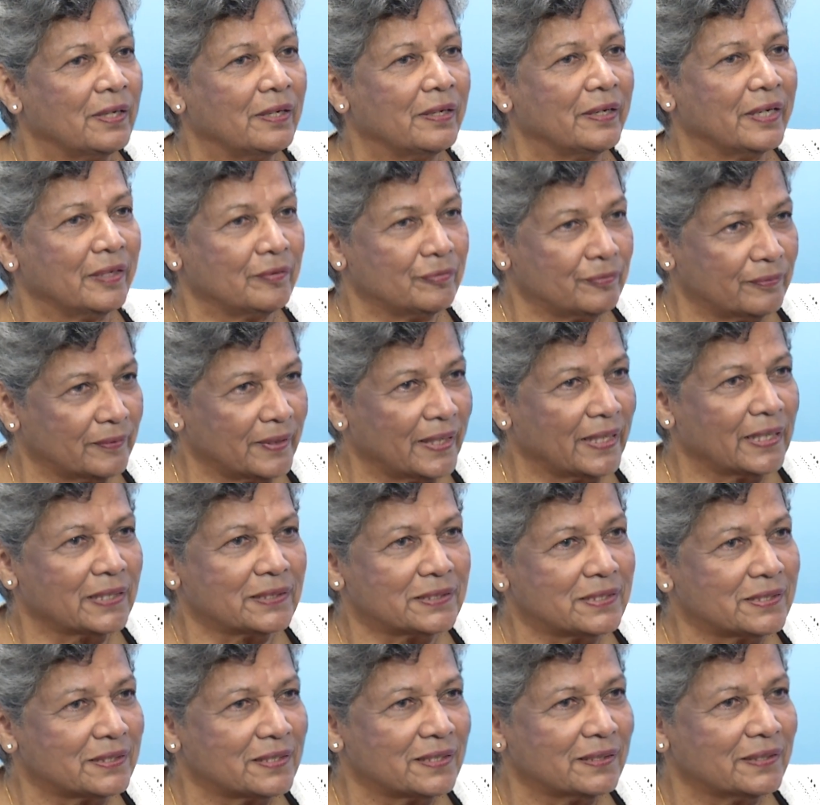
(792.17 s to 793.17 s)

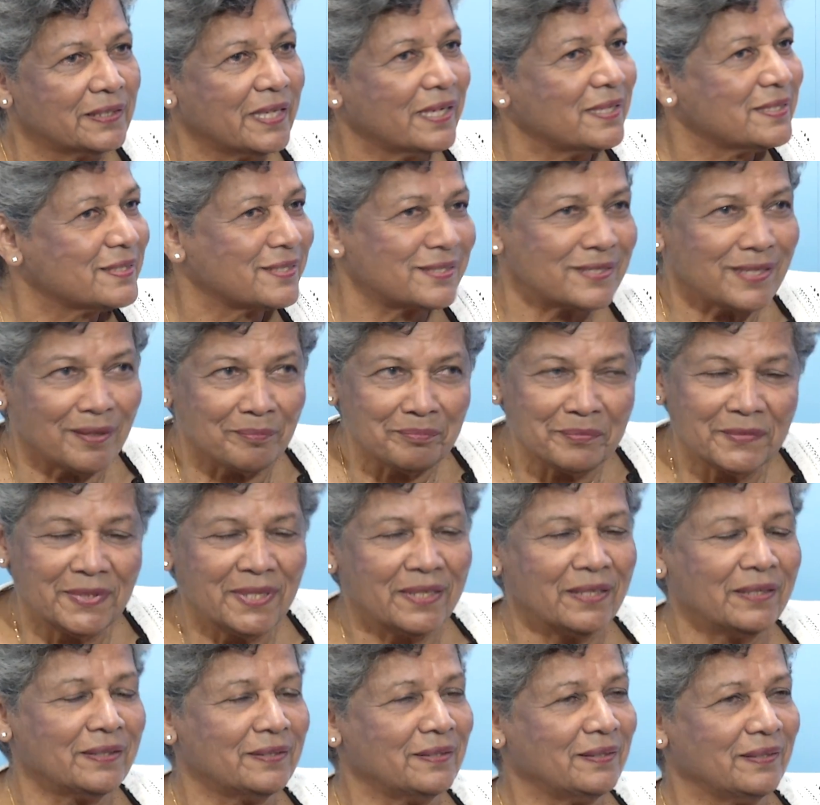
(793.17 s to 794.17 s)
reflect. There's
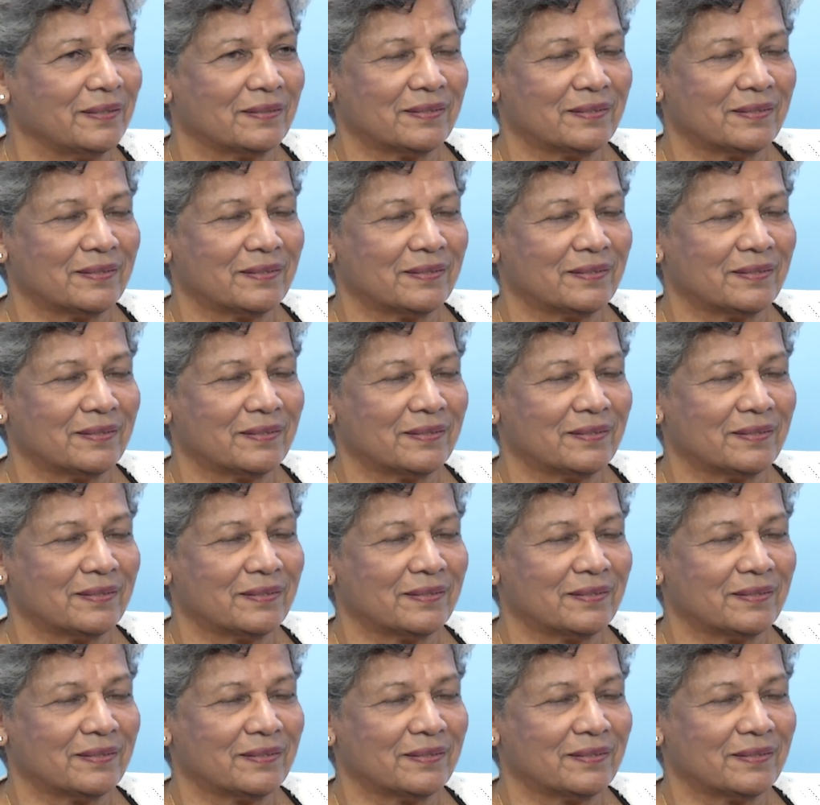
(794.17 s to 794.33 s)
something